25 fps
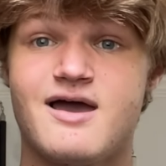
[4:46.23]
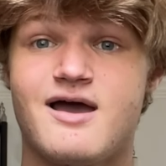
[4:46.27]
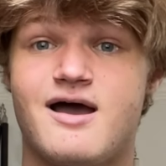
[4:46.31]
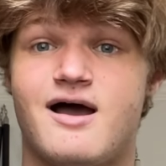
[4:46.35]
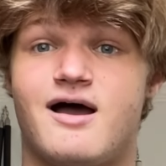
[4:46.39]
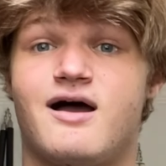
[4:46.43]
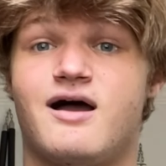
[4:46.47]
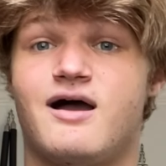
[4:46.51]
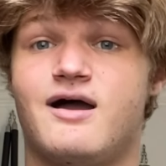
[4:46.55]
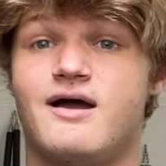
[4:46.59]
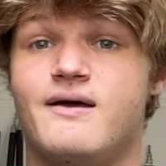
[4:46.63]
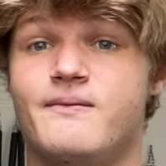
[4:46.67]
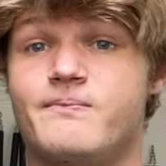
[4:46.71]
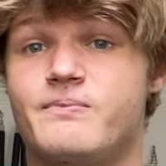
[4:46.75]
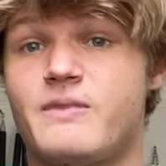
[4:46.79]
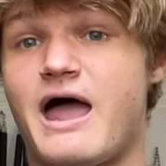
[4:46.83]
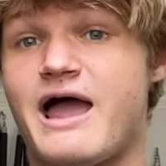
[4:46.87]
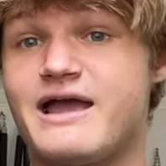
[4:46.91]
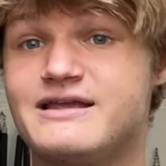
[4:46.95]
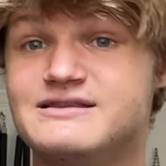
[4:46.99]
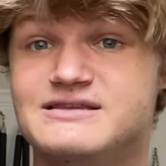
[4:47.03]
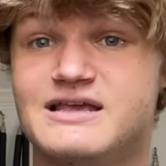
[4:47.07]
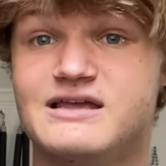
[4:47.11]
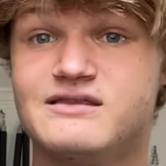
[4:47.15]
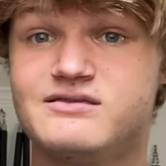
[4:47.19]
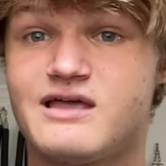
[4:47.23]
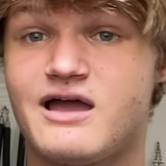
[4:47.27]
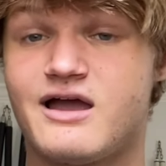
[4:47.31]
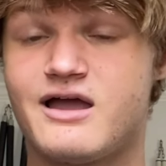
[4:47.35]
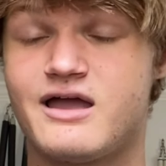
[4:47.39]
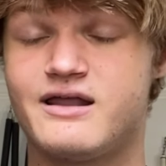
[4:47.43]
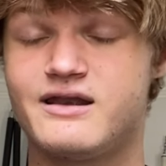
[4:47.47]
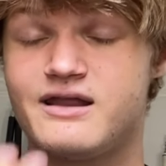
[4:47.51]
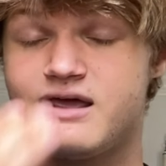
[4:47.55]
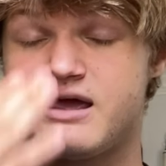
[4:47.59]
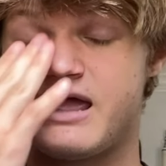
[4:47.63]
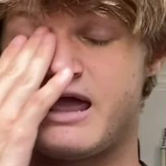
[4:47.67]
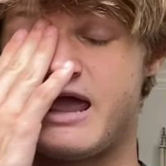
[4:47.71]
I did
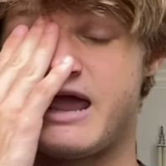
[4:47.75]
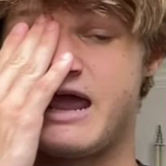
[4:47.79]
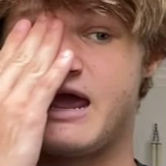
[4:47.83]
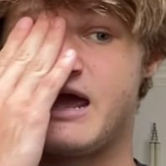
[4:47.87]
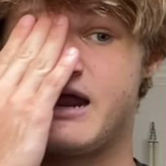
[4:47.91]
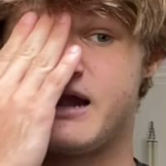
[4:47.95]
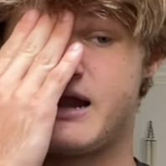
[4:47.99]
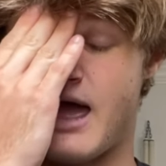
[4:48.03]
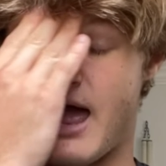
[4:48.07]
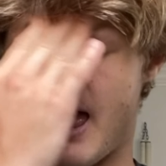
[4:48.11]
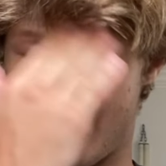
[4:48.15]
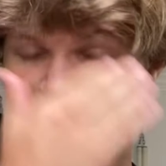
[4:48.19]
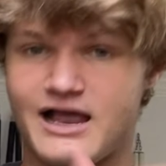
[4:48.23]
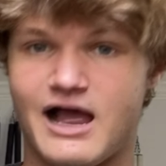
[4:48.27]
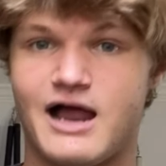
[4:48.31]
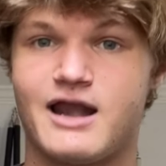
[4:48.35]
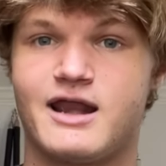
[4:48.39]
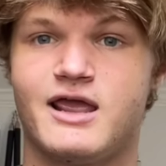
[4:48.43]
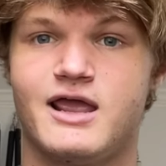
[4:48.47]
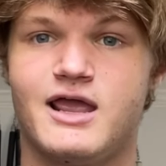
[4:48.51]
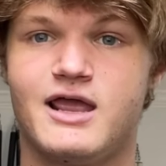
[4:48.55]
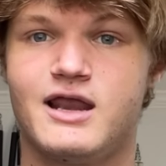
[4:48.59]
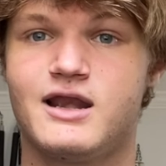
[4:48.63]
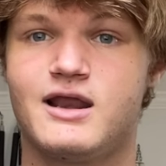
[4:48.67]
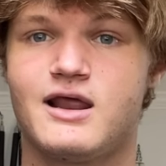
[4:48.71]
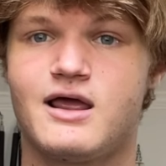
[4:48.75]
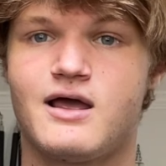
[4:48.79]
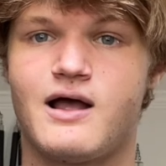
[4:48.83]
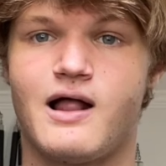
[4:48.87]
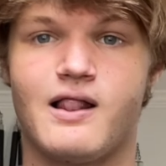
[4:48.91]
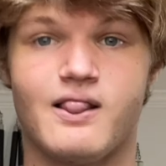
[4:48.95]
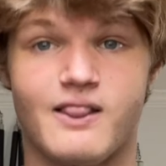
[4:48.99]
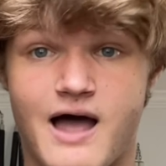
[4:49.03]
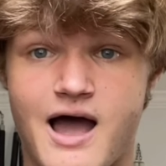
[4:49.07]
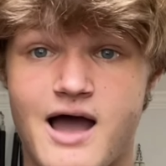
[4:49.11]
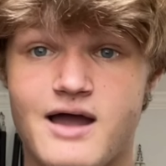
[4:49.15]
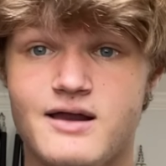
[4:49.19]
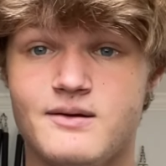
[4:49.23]
that and I got hit
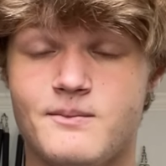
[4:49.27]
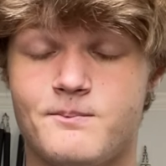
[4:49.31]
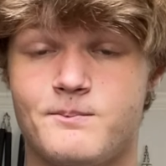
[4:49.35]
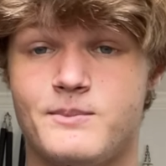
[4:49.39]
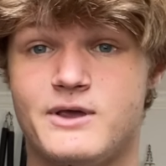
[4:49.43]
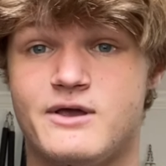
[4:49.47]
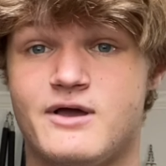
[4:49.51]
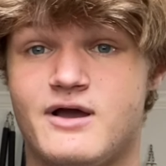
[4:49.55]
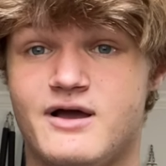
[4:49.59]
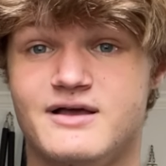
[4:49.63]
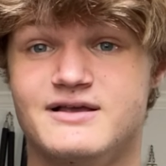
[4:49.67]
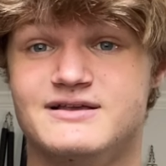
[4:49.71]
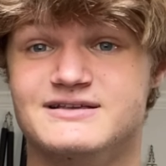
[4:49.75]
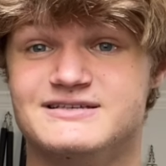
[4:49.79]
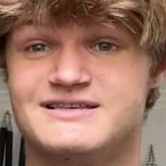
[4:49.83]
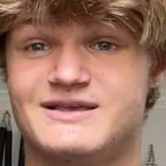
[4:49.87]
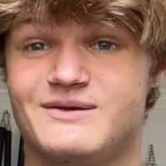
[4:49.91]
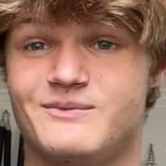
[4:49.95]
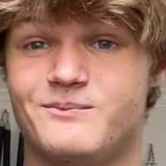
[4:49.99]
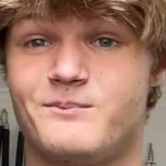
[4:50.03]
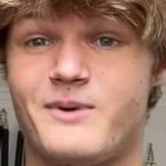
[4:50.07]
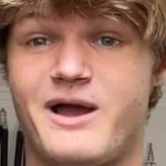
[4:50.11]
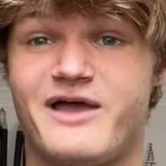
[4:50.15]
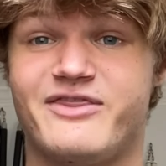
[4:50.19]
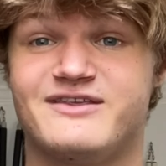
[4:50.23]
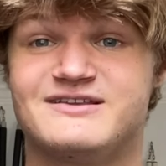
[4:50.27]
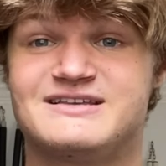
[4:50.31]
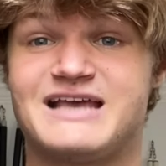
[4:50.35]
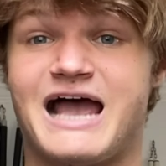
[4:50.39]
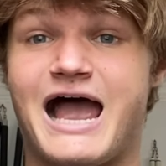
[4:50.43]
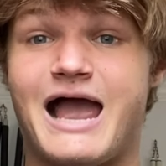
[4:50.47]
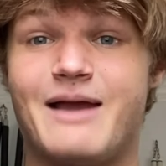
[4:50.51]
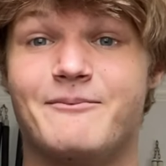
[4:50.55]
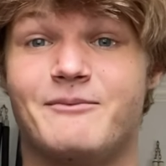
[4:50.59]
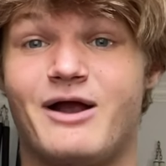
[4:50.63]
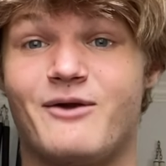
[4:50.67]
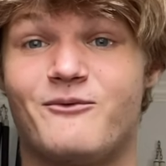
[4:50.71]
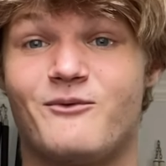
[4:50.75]
a lot because by the
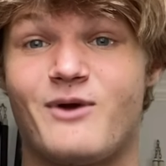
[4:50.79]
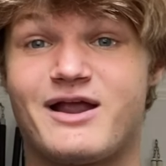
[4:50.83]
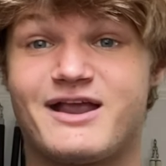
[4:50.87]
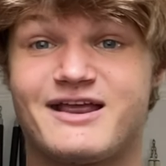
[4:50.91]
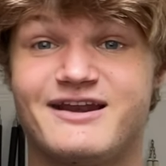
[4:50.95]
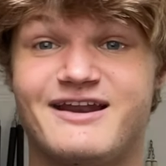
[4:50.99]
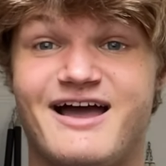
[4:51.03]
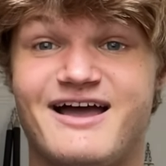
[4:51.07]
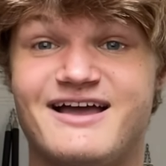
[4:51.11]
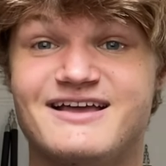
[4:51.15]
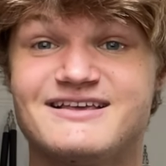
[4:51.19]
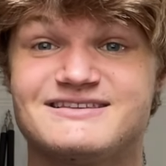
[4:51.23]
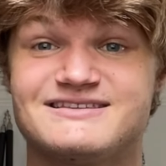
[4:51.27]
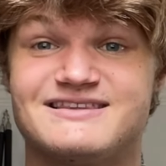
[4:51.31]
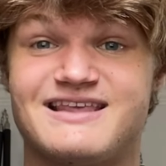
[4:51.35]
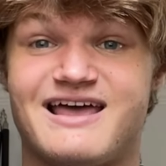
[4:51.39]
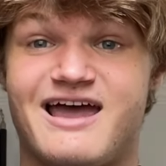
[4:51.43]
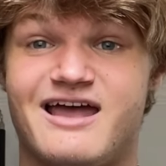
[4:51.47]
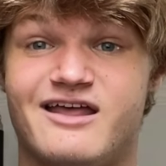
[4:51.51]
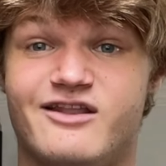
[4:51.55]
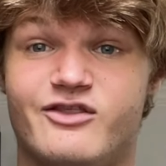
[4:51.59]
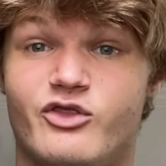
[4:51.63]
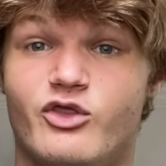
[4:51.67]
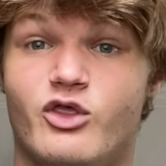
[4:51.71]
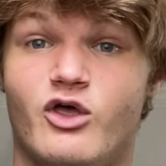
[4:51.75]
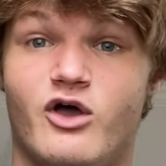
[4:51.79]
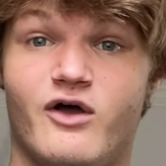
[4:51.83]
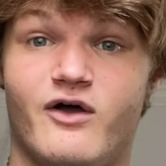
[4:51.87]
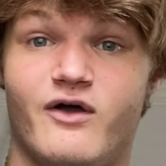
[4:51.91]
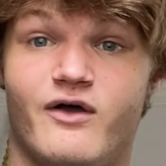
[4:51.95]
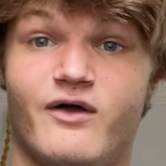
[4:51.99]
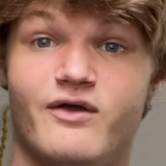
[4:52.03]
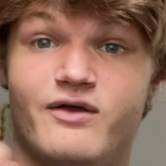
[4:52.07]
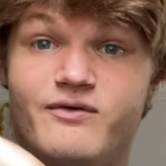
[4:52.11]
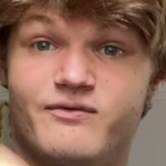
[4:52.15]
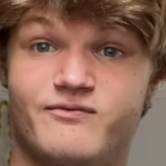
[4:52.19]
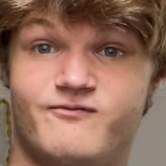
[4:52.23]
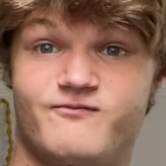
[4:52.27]
time I recognized that
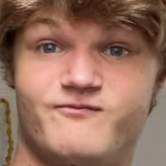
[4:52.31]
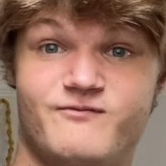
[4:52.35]
the